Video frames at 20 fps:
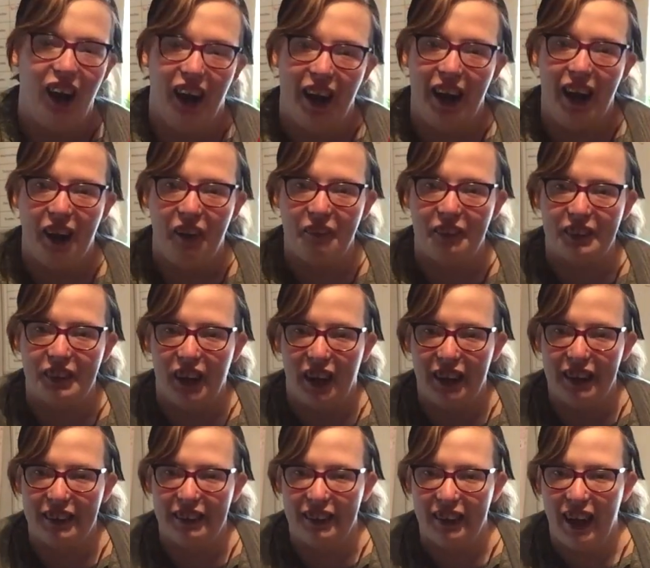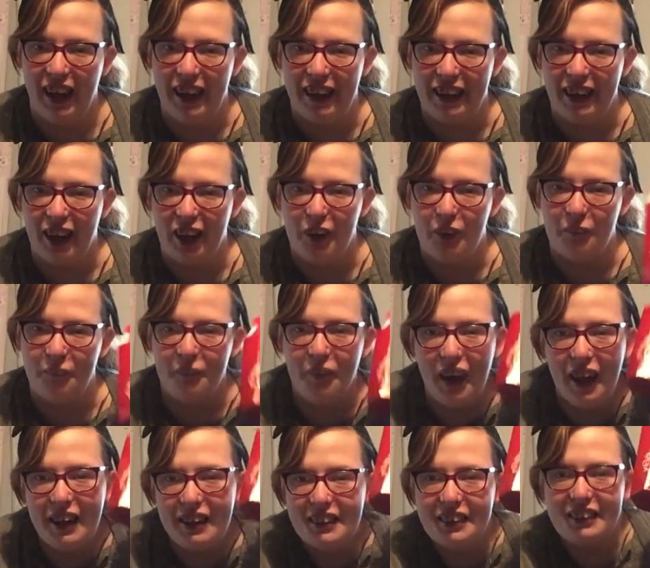I have started to eat them.
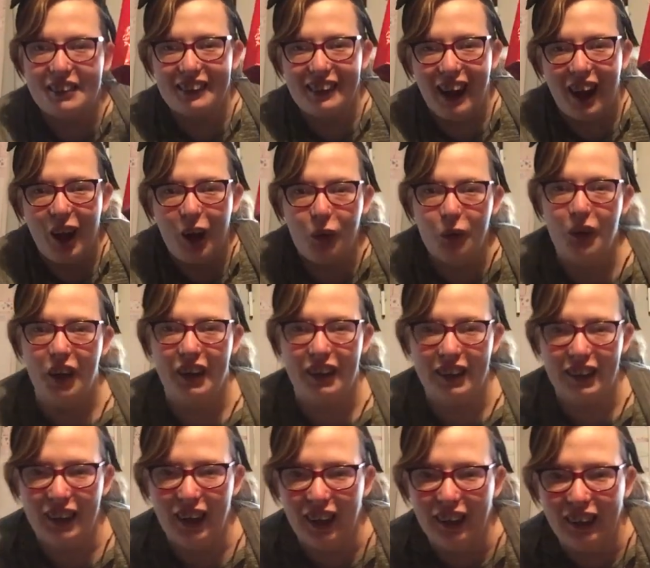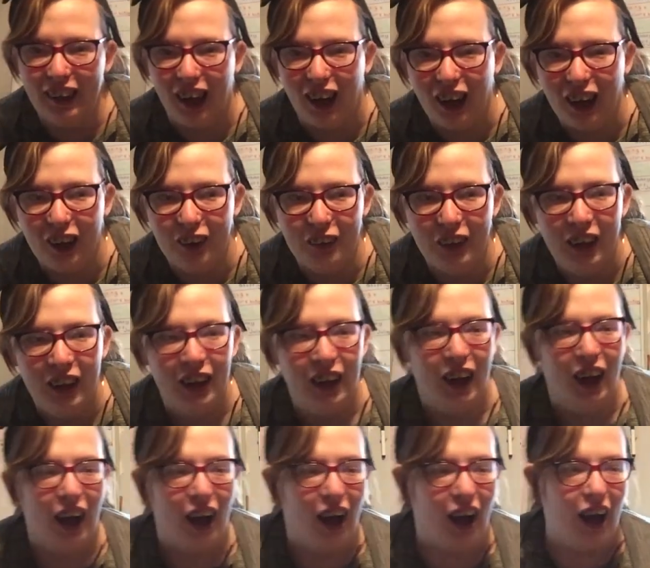So, you know.
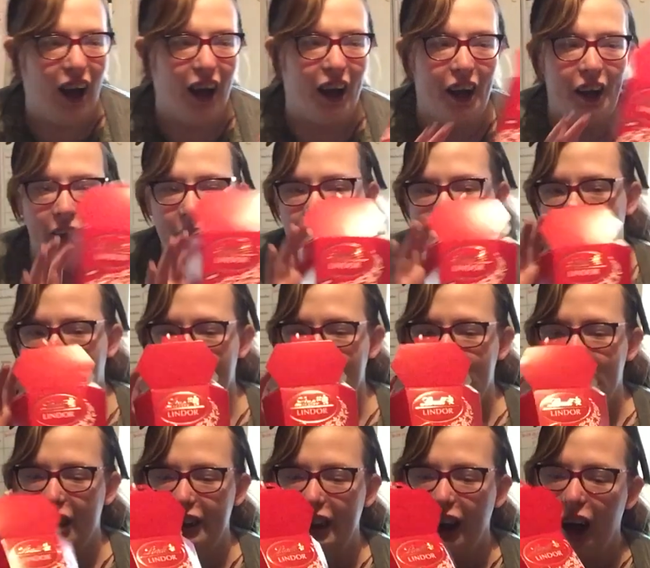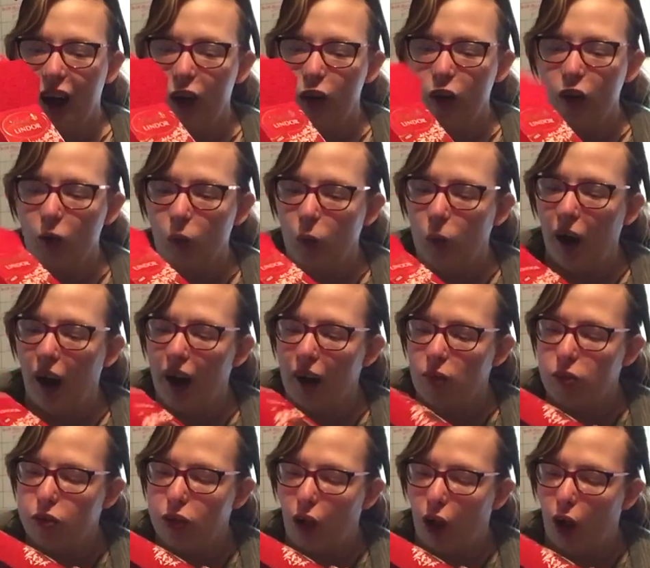So those
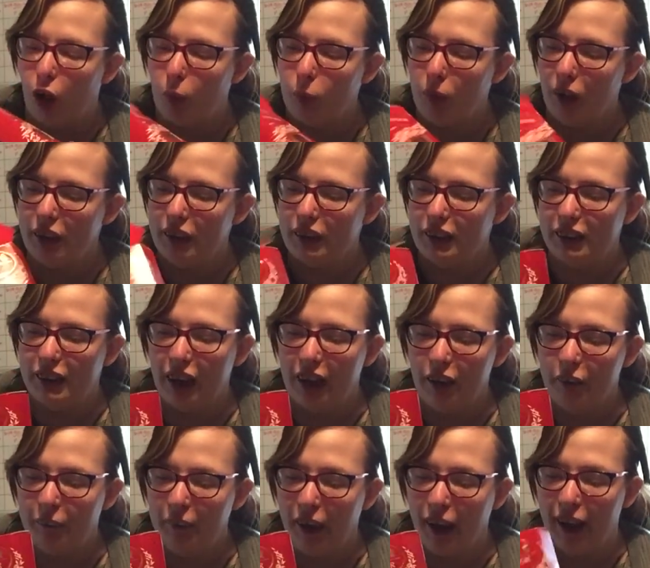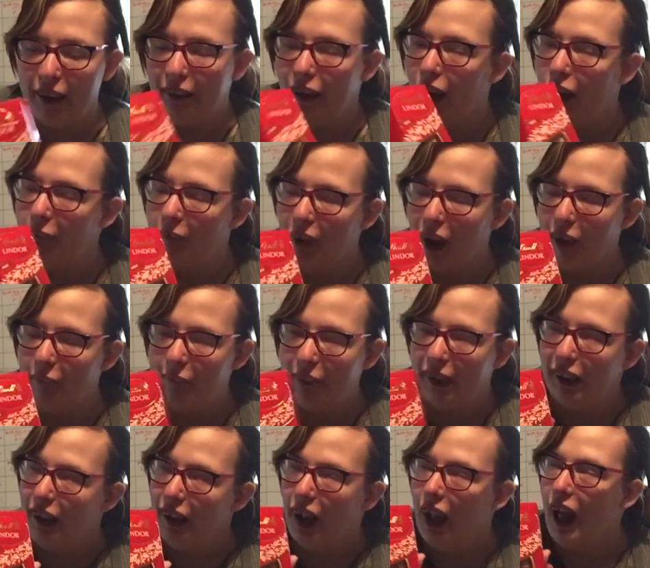were from Stevie and her
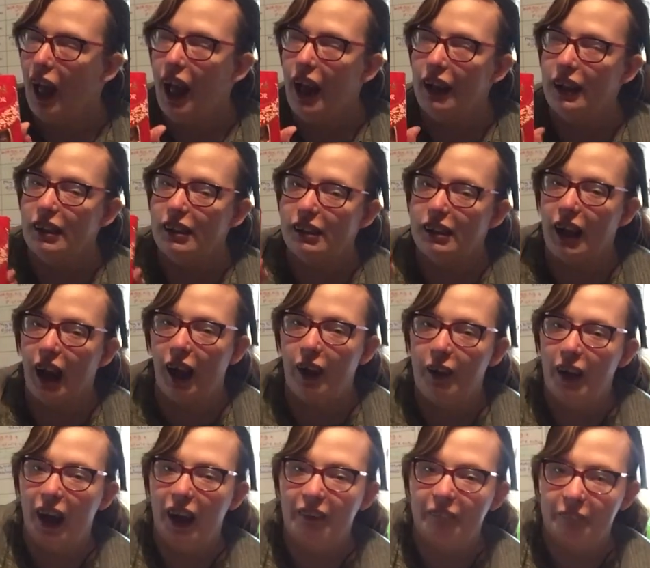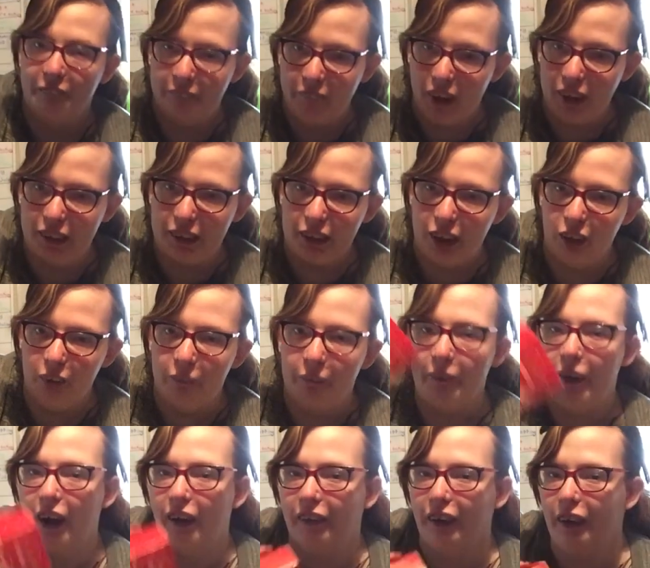family. So thank you
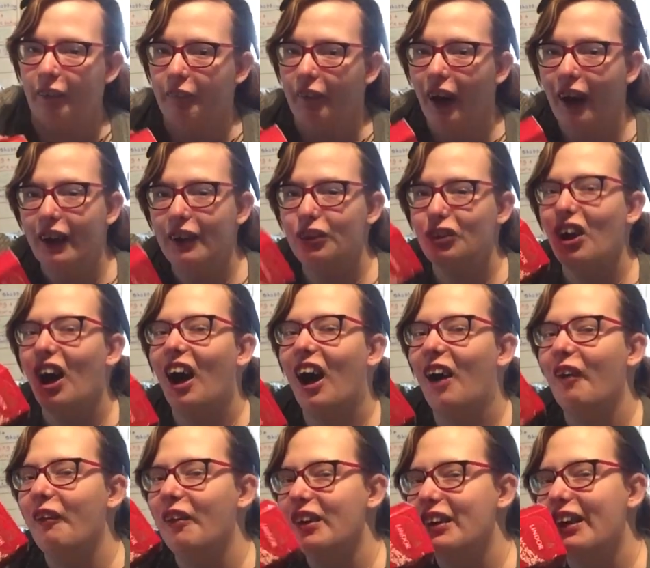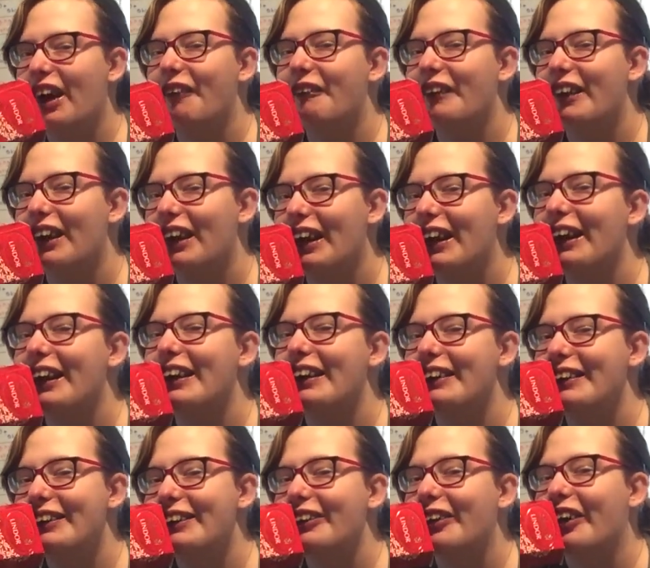very much. I will definitely
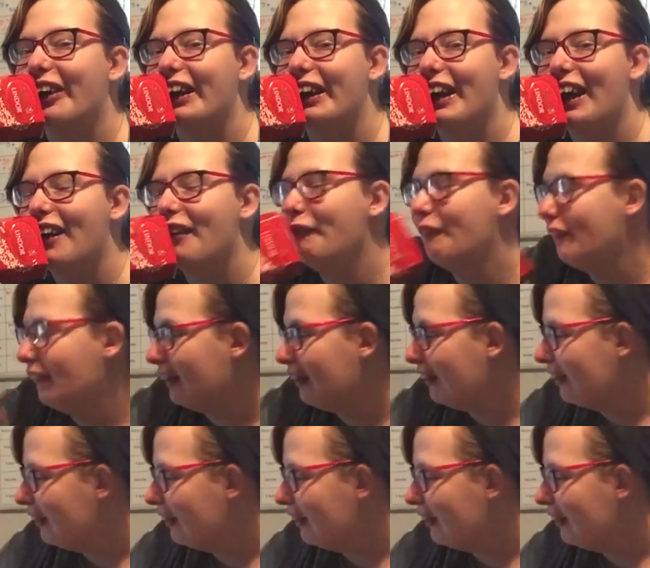enjoy them.